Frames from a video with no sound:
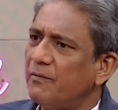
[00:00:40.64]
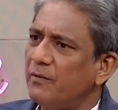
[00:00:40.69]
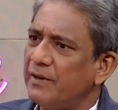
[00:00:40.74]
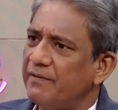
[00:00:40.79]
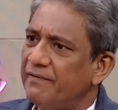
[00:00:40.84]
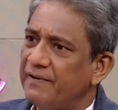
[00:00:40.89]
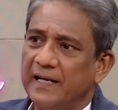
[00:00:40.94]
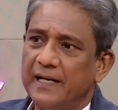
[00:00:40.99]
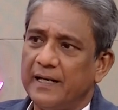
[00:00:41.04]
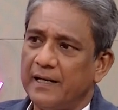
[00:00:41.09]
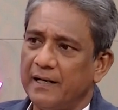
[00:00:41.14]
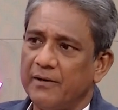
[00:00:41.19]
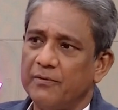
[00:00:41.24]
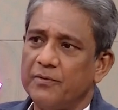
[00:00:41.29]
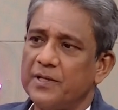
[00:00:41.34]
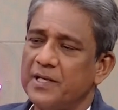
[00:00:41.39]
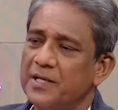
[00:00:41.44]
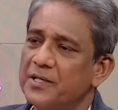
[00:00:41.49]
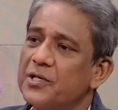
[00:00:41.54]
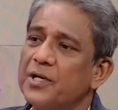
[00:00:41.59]
we fell in love
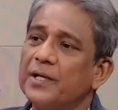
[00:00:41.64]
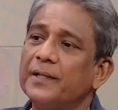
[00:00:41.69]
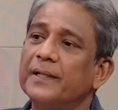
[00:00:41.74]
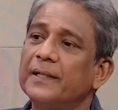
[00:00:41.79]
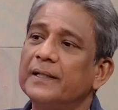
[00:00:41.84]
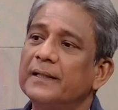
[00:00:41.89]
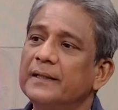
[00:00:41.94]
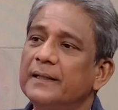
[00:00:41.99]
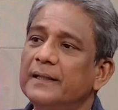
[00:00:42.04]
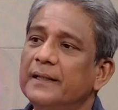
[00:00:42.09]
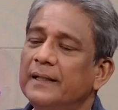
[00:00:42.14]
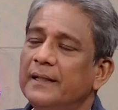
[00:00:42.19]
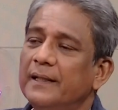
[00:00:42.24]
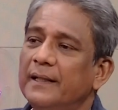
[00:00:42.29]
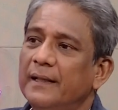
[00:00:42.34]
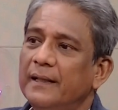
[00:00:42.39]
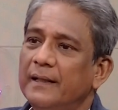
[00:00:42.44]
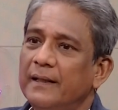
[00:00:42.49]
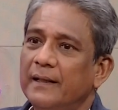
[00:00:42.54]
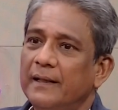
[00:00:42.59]
with each other.
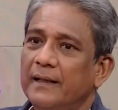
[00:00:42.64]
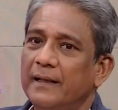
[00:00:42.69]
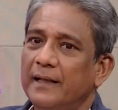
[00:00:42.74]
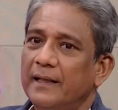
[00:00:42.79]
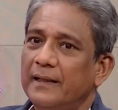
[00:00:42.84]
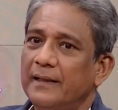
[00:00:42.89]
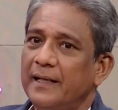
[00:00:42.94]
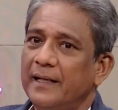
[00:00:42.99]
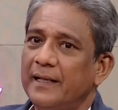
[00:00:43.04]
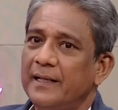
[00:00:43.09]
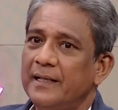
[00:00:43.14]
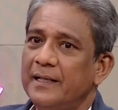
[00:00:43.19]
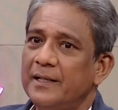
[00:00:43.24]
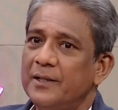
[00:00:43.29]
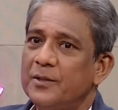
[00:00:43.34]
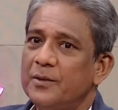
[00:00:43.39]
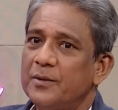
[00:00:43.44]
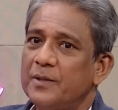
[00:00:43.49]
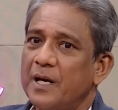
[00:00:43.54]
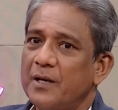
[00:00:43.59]
And then in
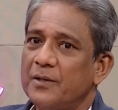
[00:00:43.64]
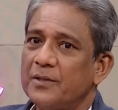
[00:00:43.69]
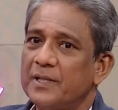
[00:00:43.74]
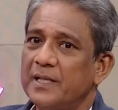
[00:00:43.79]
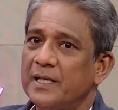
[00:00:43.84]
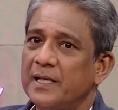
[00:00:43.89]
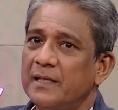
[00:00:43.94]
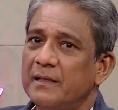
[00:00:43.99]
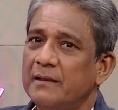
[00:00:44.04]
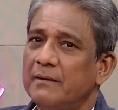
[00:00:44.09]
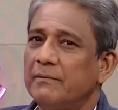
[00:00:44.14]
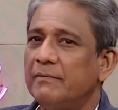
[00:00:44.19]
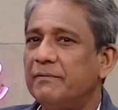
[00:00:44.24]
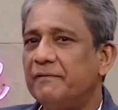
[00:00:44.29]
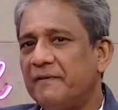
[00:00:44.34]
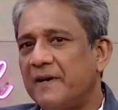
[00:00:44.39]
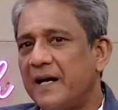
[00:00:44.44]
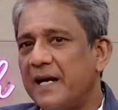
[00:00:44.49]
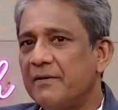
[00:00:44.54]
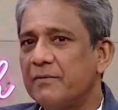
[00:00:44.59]

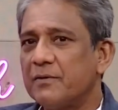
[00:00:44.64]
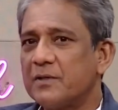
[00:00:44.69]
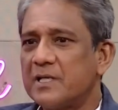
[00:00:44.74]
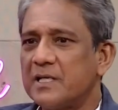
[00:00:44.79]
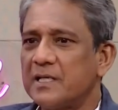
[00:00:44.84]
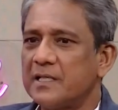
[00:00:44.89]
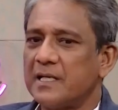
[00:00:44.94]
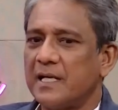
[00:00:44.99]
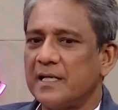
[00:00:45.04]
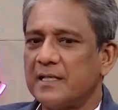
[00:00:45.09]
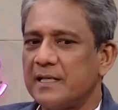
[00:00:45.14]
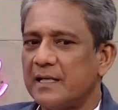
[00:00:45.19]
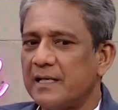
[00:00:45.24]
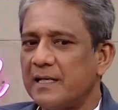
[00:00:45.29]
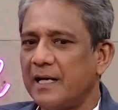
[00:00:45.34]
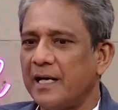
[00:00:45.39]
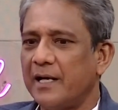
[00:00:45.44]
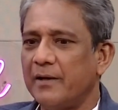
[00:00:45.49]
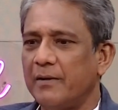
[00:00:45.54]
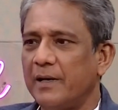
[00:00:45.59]
2005 or 6, I
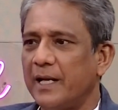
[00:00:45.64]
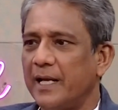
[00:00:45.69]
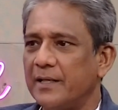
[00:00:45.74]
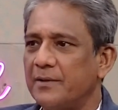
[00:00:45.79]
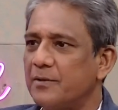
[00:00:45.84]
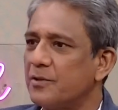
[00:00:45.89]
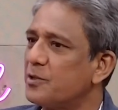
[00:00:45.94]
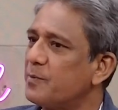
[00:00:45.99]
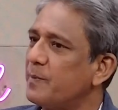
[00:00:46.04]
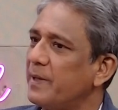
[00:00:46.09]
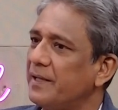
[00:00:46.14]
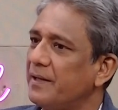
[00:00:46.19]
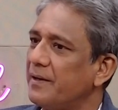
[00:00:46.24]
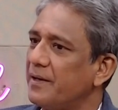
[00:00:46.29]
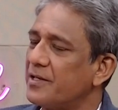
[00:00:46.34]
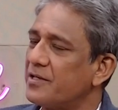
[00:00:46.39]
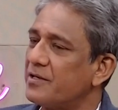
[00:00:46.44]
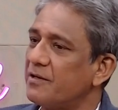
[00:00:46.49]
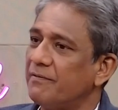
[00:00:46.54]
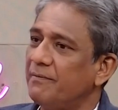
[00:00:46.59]
said, I would like to spend the
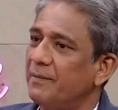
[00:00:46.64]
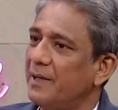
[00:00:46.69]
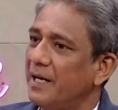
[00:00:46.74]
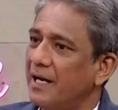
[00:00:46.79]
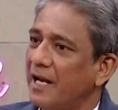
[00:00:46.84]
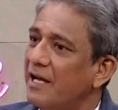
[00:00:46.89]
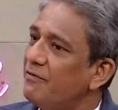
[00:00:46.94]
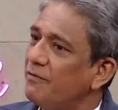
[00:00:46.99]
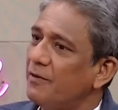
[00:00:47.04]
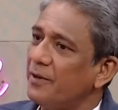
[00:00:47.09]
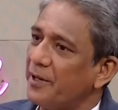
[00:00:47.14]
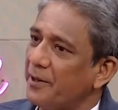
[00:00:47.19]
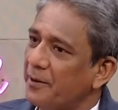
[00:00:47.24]
rest of my life with